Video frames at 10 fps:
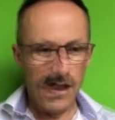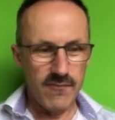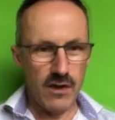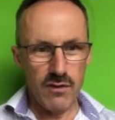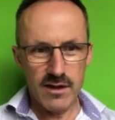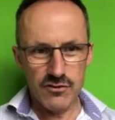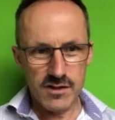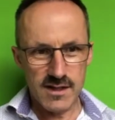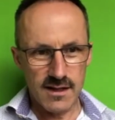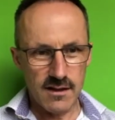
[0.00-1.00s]
Very
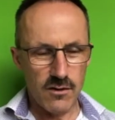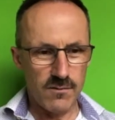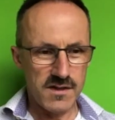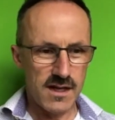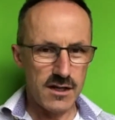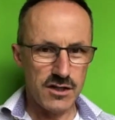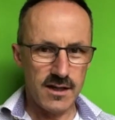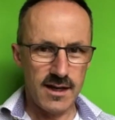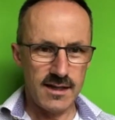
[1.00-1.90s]
interesting little conversation there.